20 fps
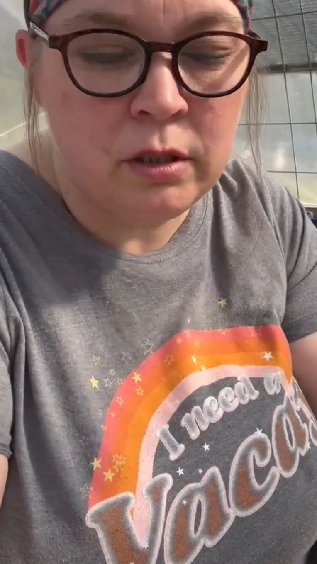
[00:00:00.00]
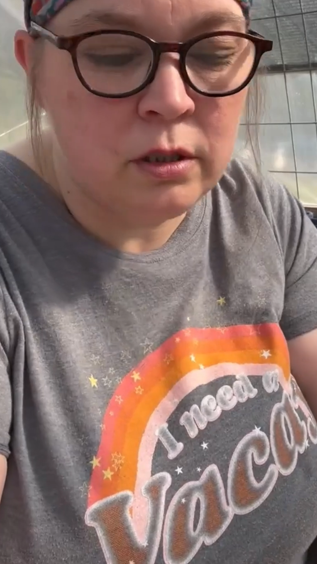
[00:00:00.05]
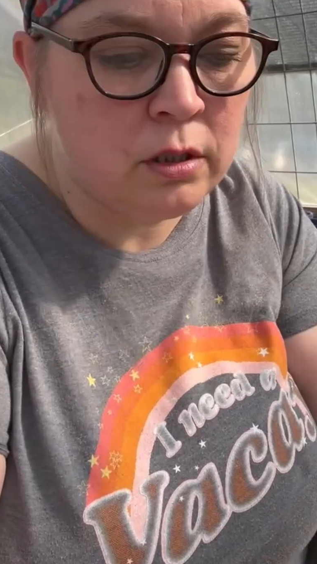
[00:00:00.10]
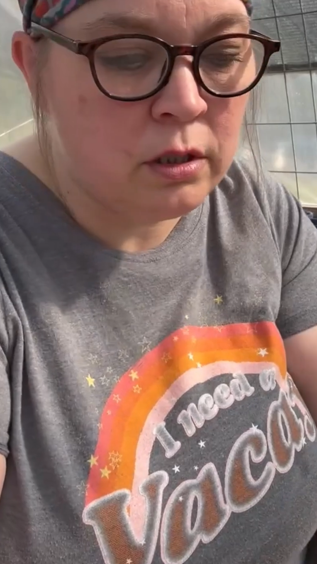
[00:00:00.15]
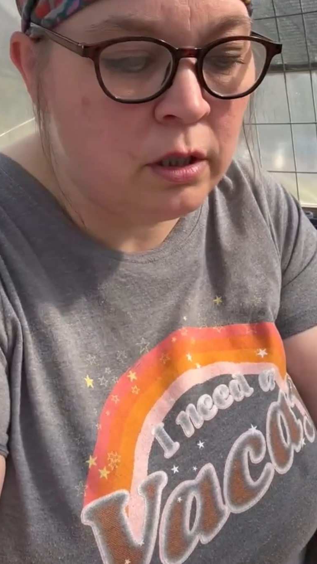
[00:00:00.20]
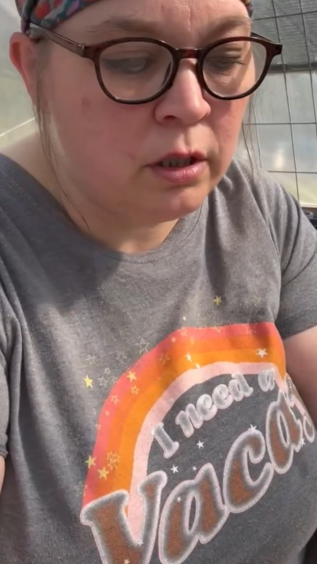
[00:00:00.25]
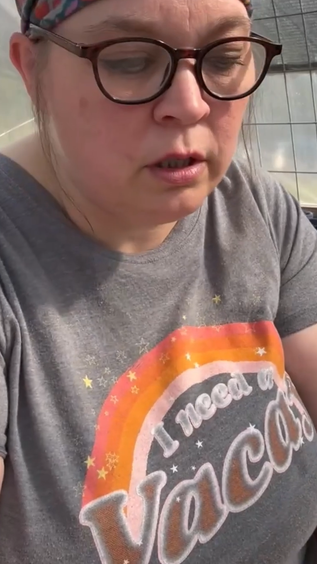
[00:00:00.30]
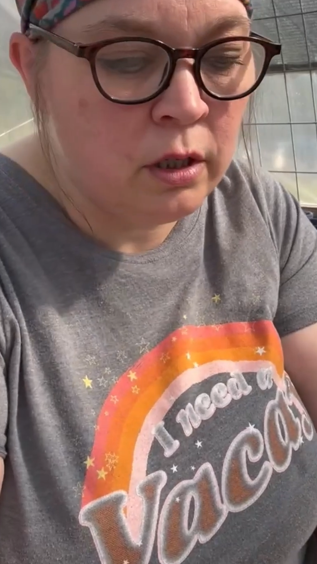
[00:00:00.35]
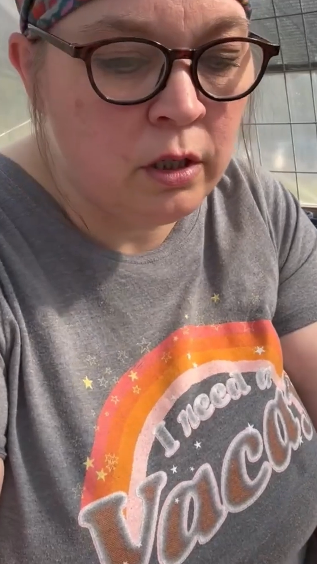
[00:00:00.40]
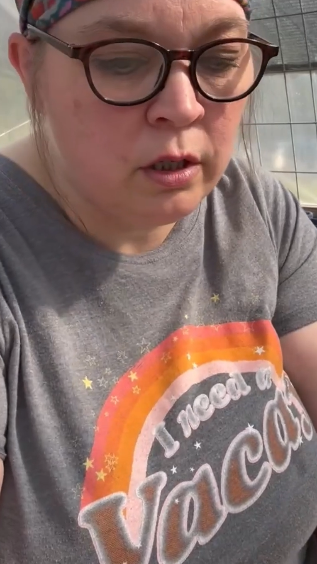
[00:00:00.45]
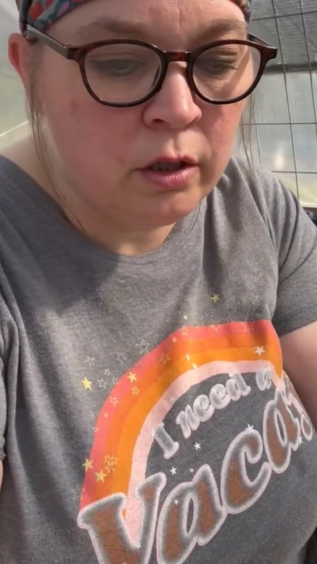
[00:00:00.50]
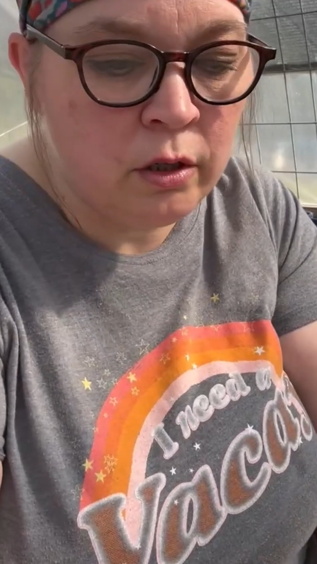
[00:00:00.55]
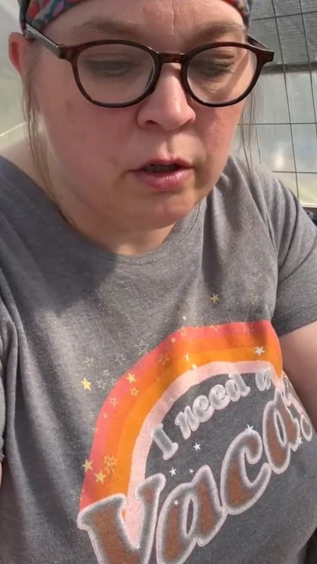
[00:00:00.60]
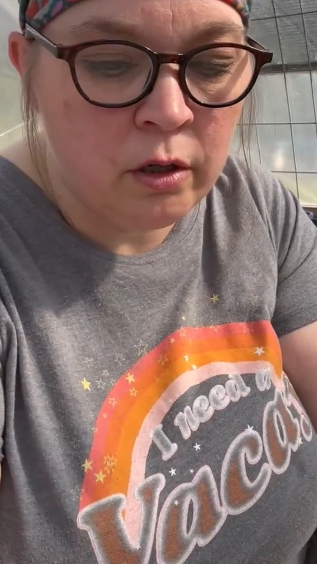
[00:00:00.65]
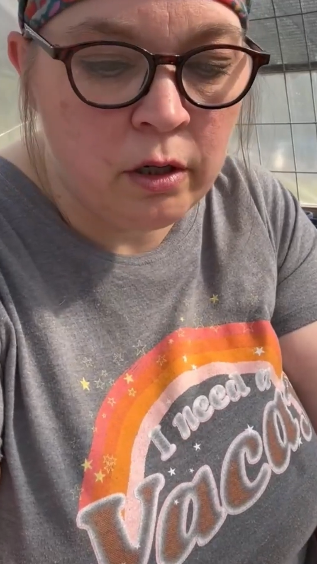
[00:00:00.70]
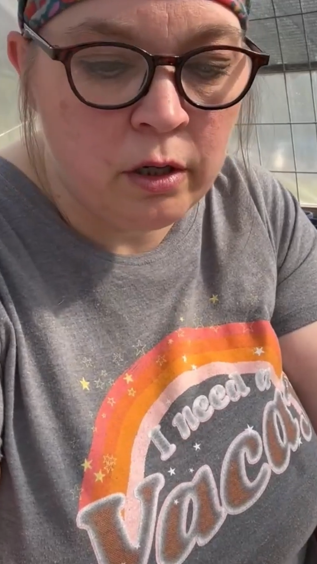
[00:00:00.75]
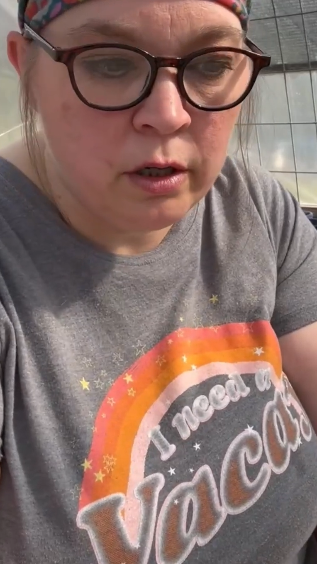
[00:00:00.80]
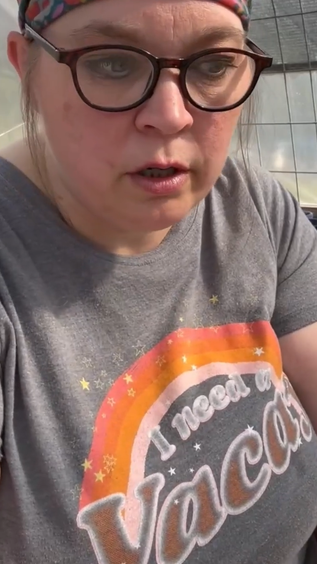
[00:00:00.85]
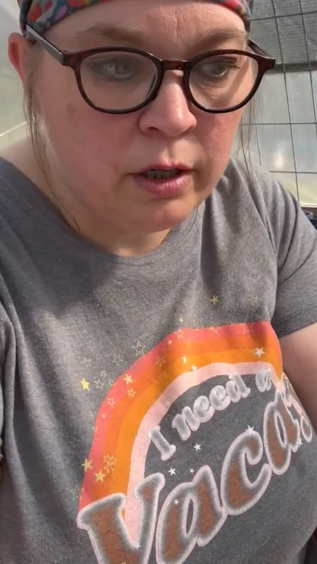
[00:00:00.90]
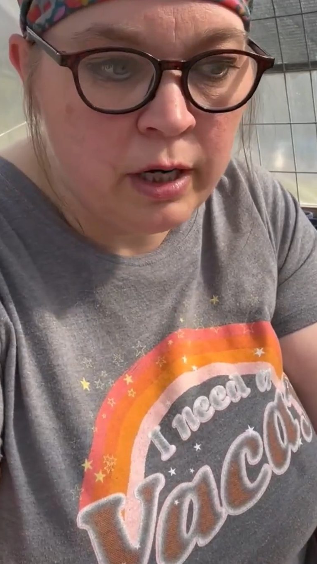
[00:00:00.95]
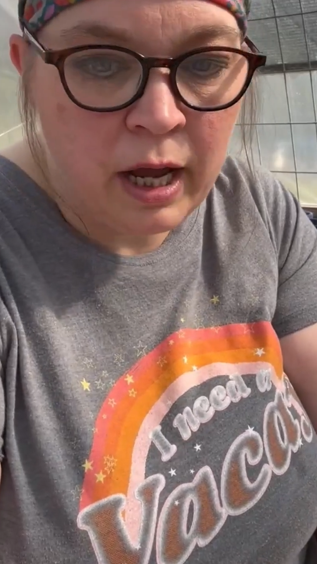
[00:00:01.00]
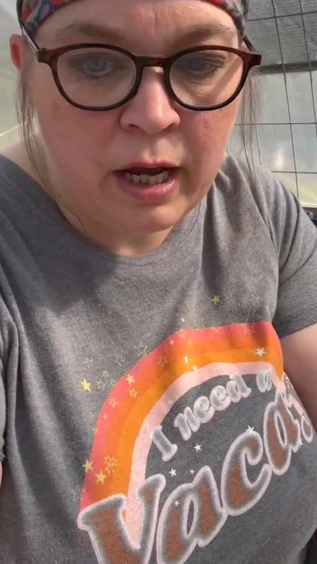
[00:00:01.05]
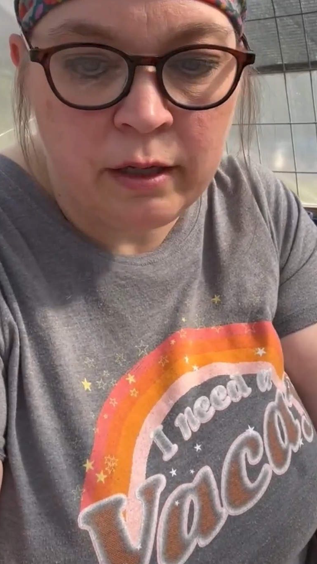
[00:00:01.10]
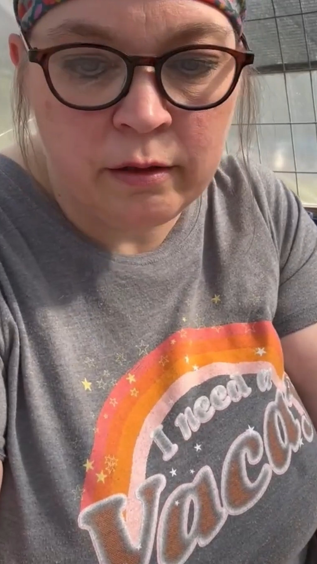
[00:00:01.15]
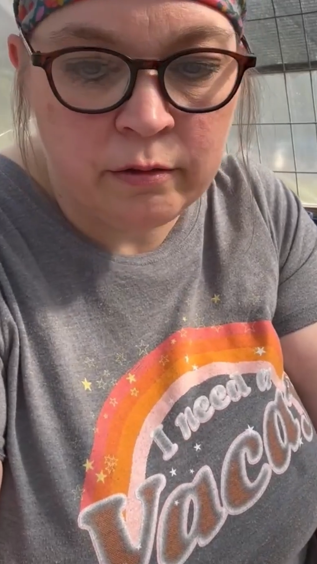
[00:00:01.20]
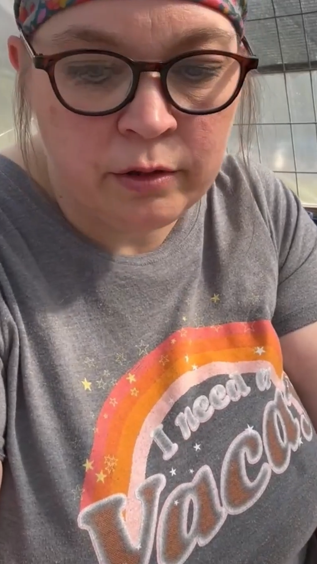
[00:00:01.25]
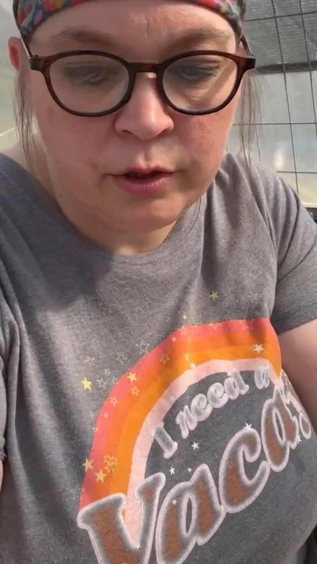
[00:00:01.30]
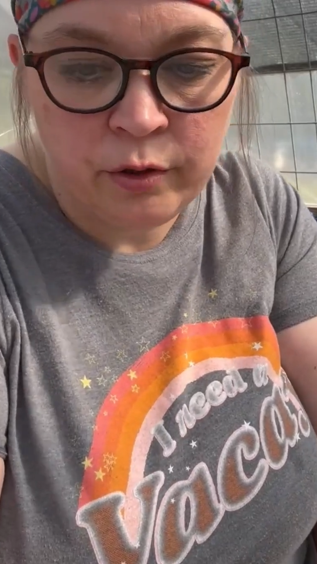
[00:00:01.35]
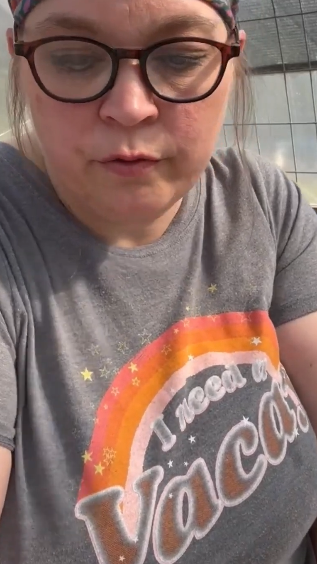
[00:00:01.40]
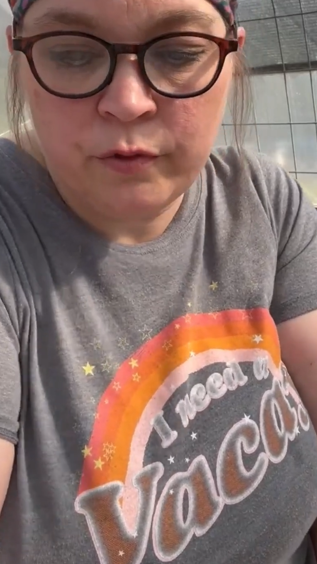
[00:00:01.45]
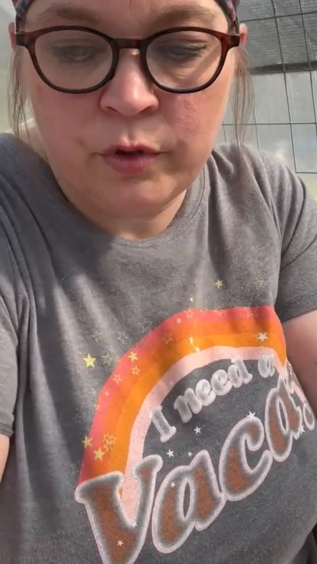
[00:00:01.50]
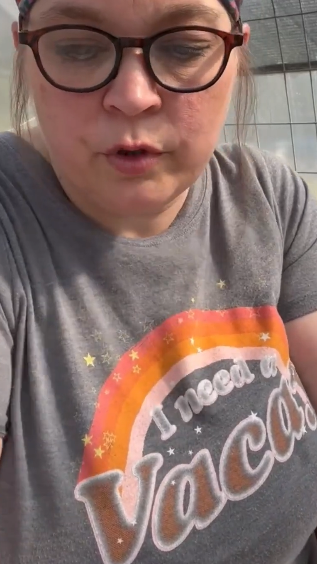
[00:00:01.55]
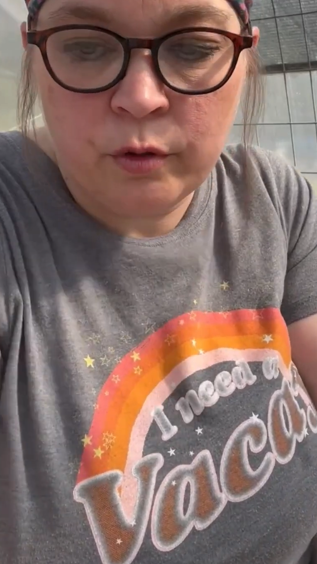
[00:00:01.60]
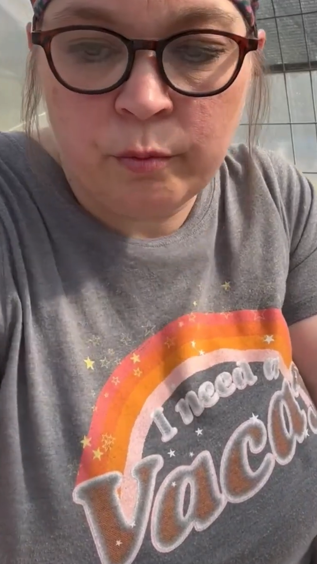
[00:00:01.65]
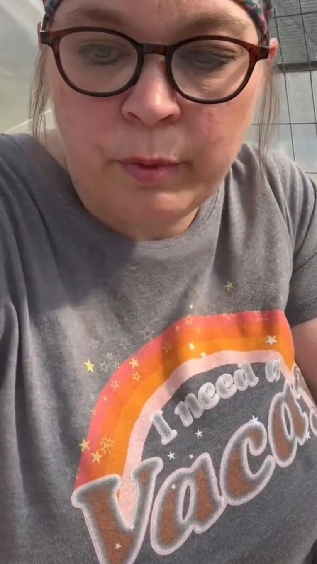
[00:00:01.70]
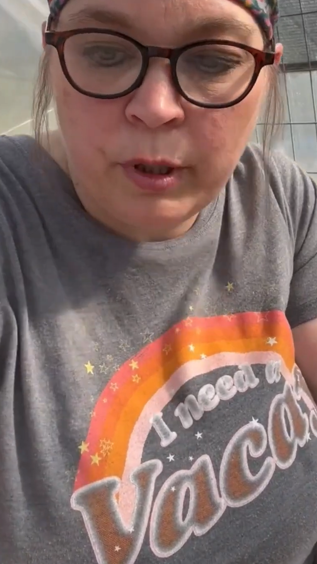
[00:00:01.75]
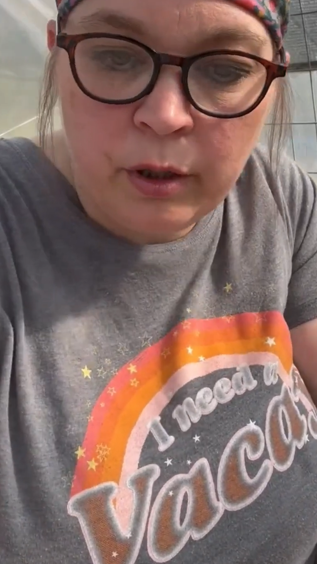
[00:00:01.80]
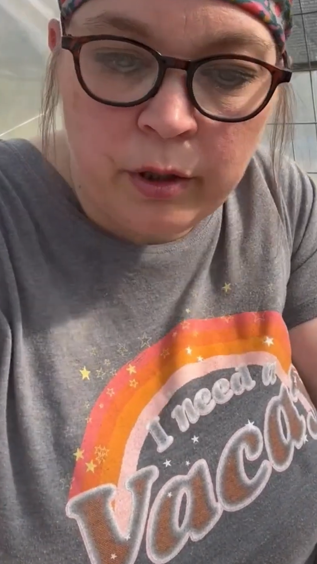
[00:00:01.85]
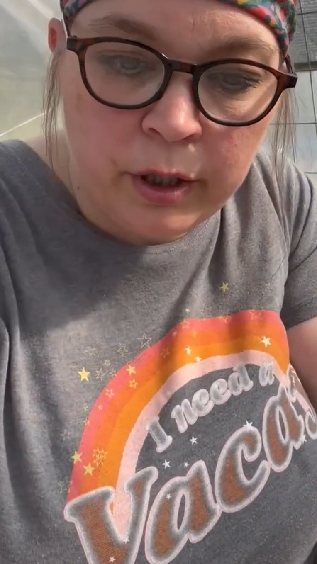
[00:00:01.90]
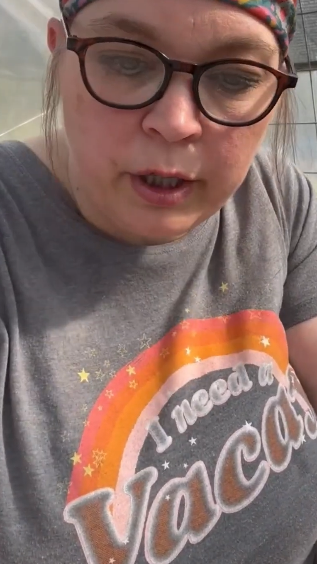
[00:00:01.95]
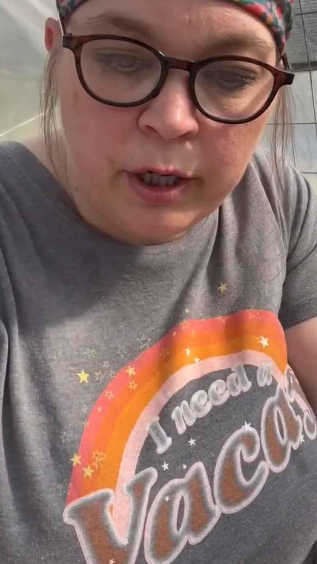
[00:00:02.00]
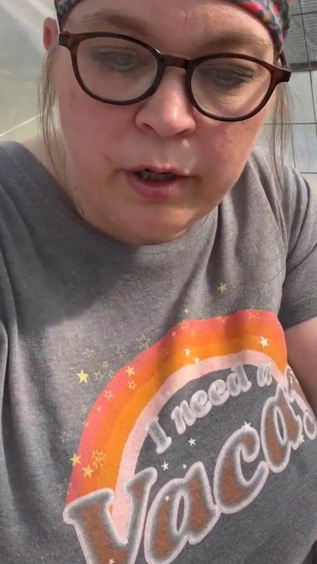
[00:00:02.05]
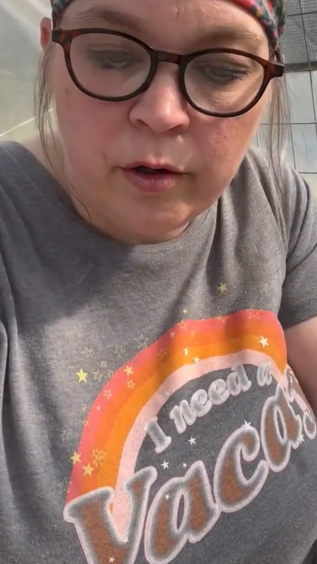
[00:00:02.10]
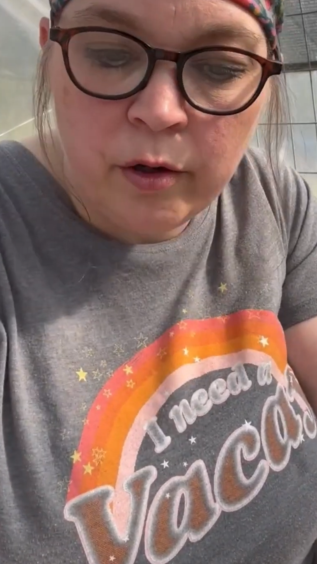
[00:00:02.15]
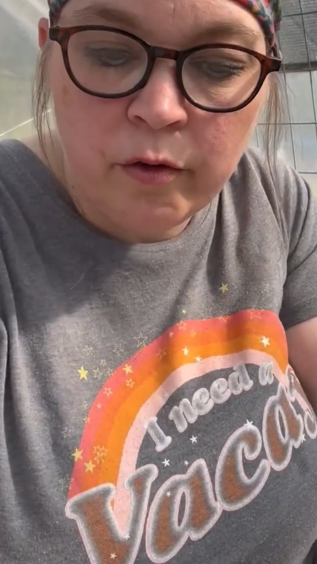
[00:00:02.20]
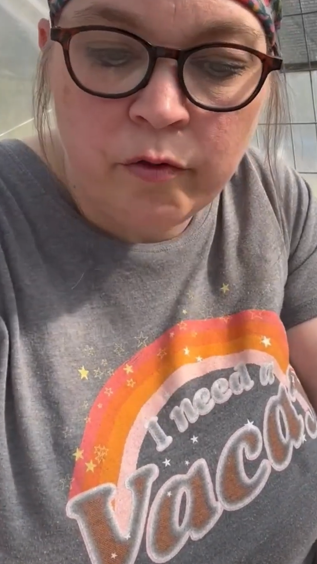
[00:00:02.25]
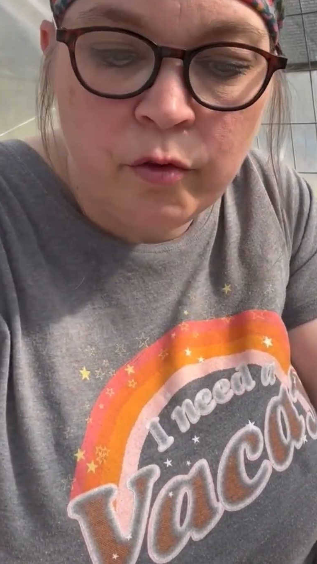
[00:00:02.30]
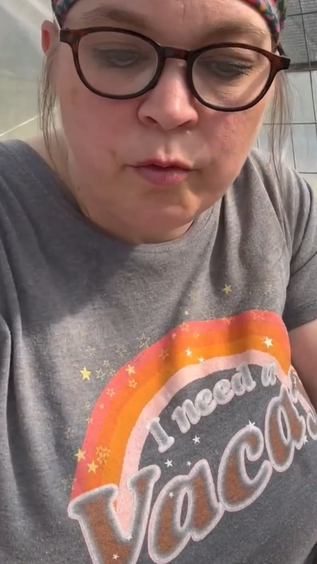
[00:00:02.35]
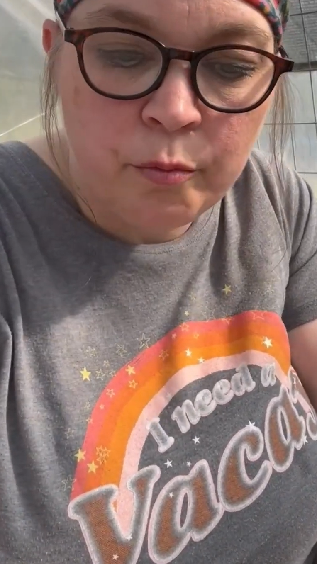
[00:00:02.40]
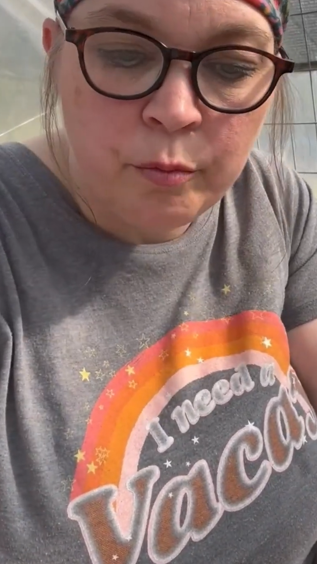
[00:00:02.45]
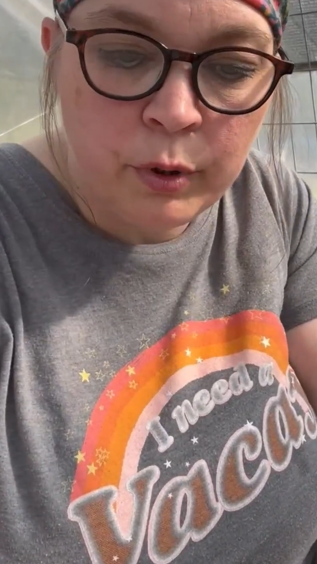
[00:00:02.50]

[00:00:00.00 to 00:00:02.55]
sitting in the yard. I could have took better care of them,